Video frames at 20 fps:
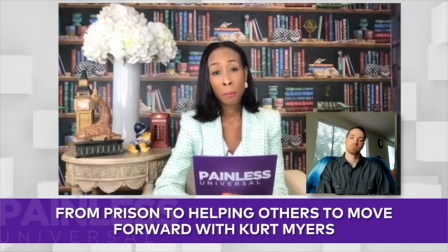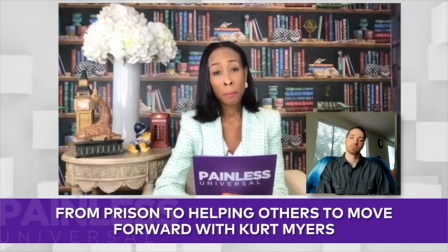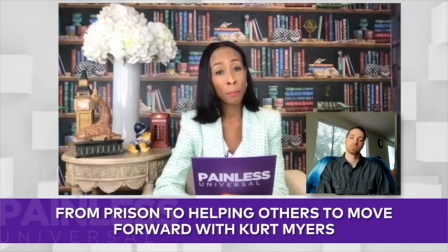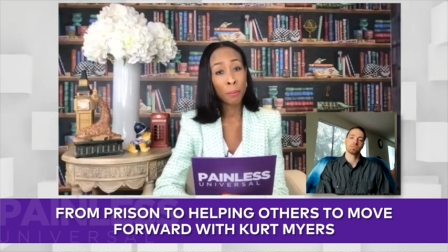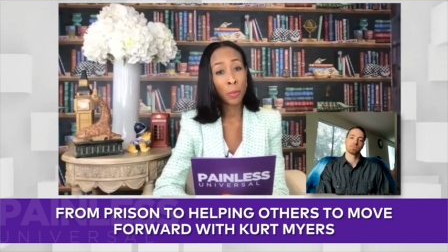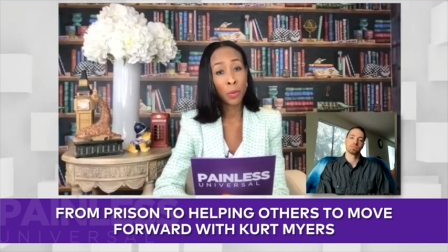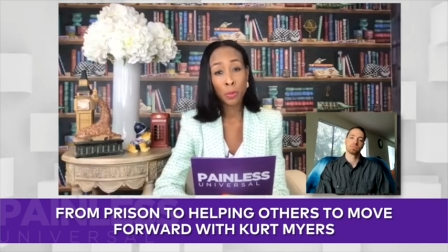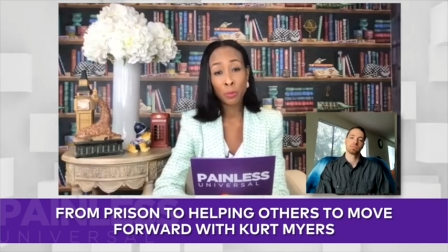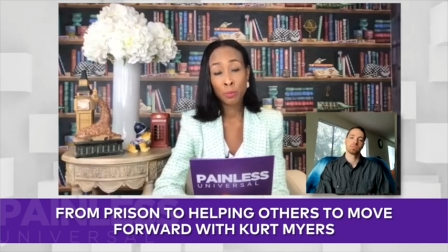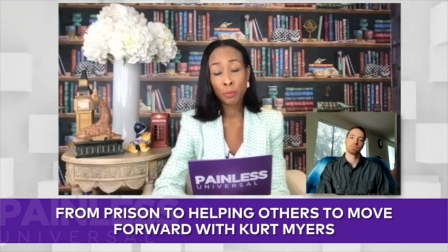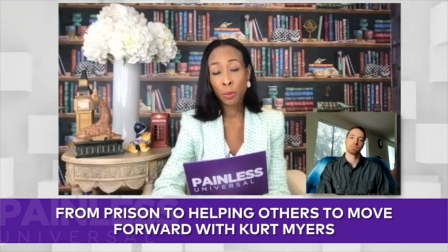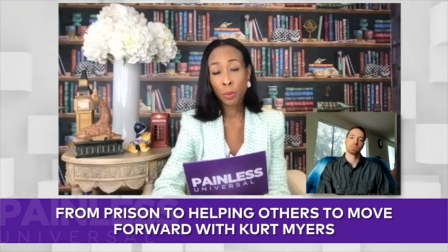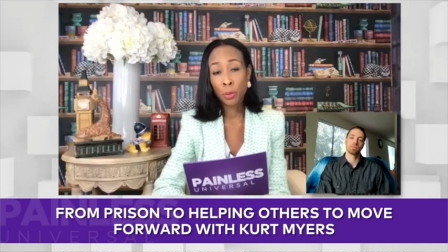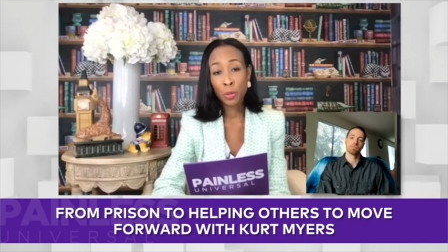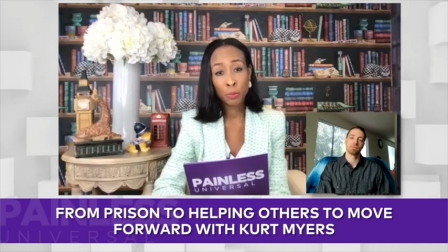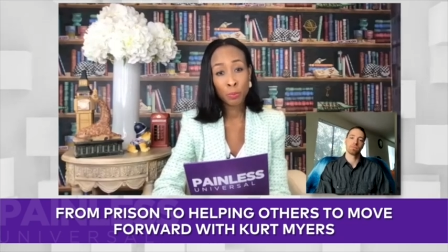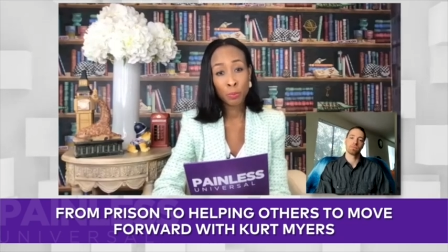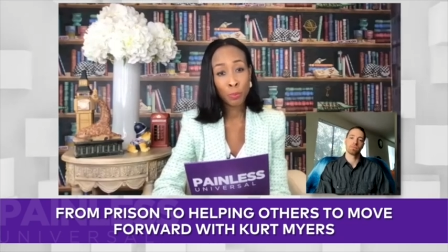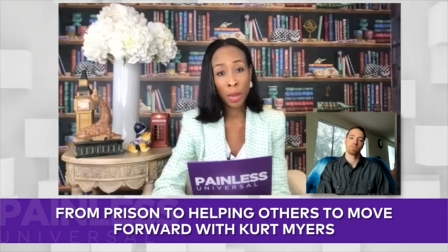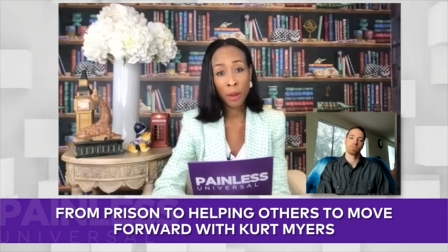
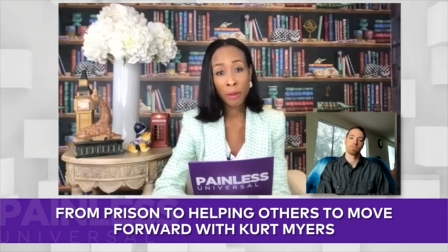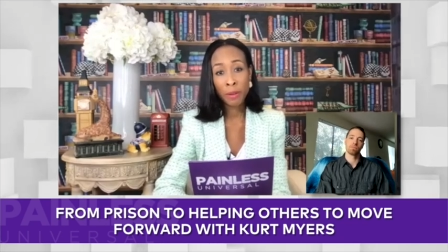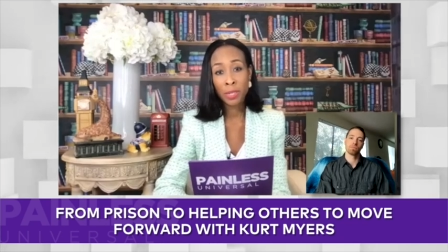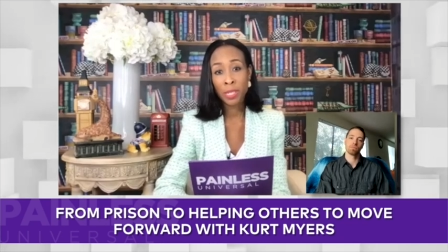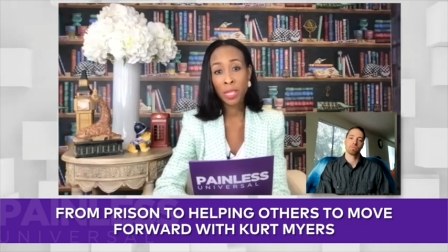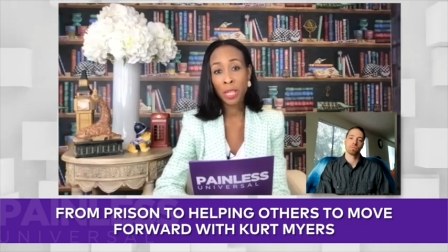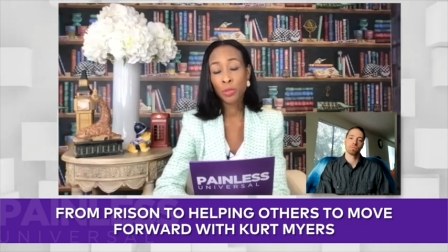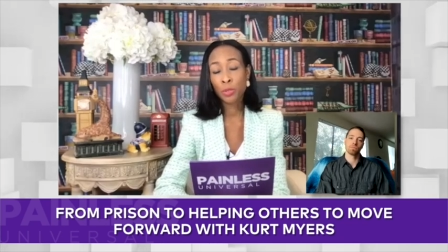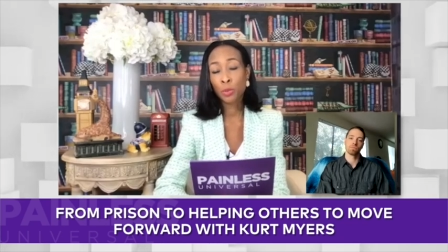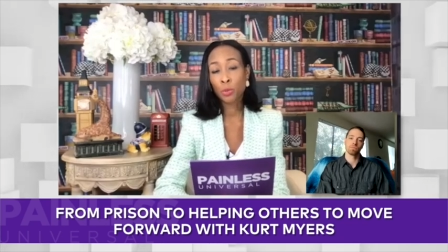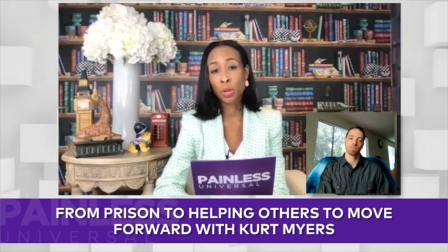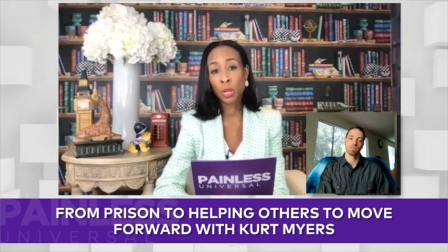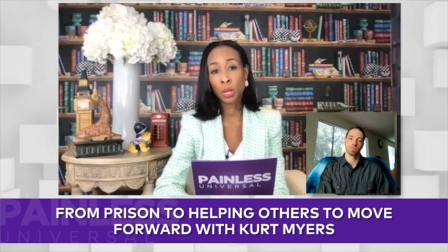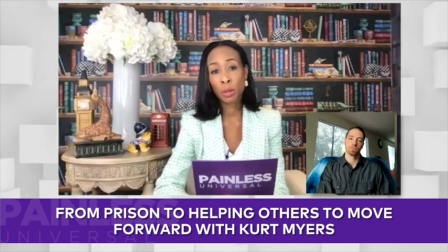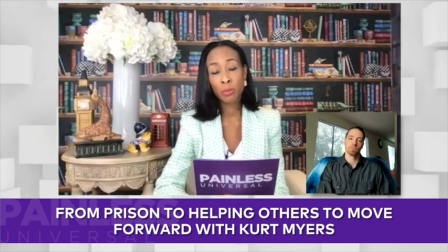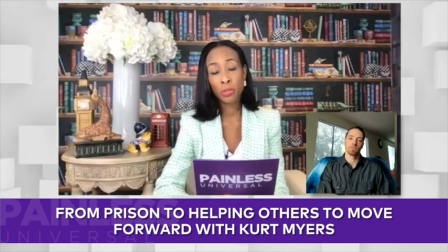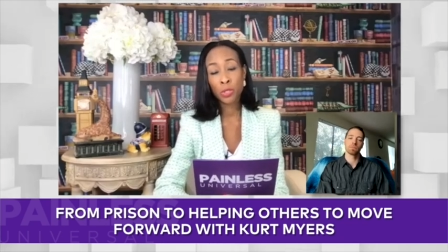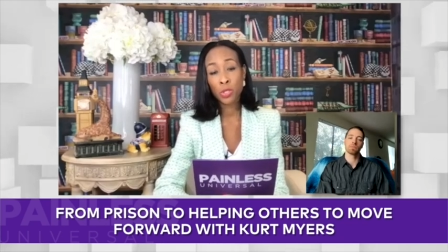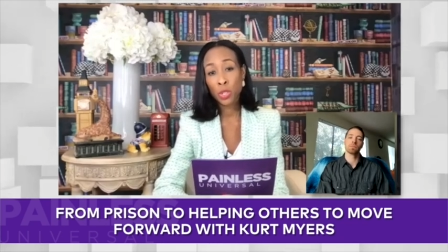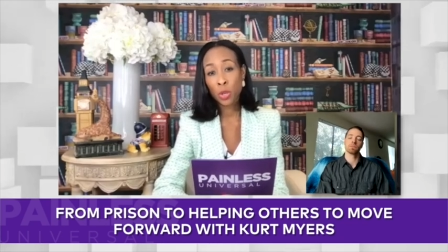both parents have to
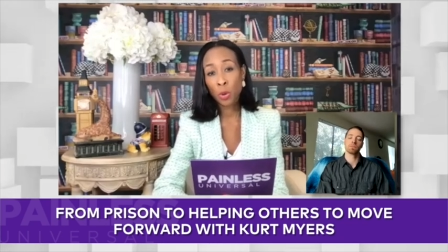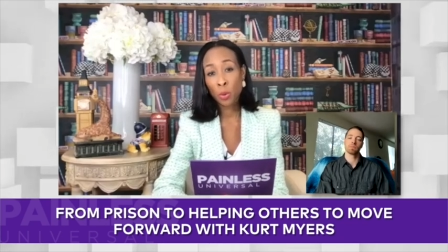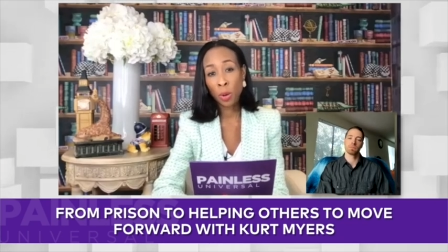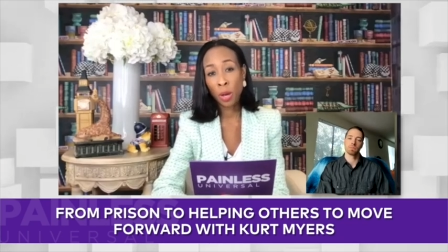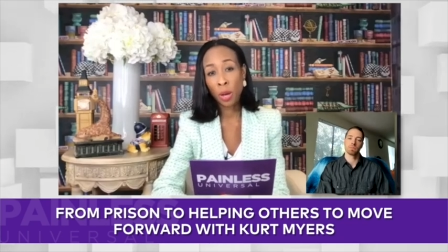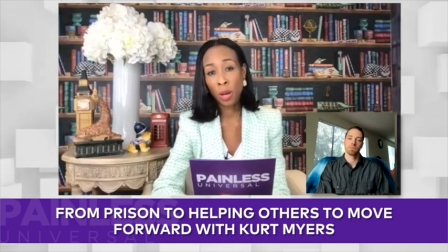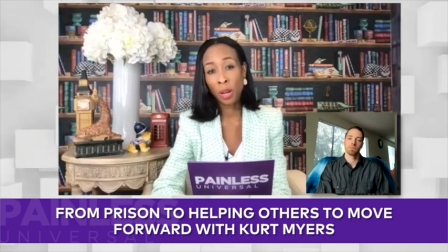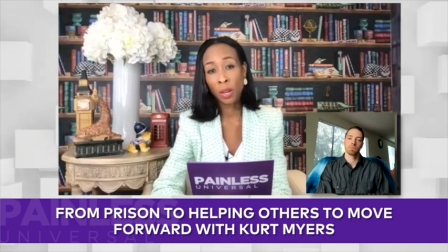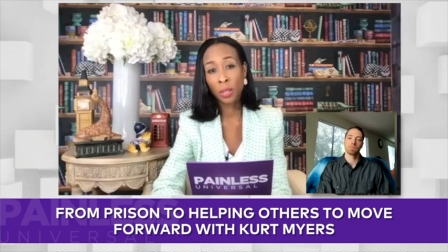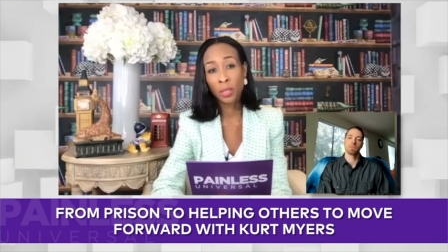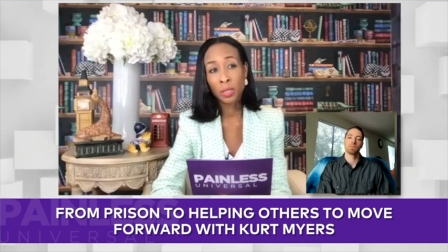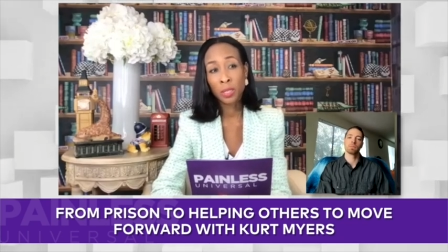work so hard.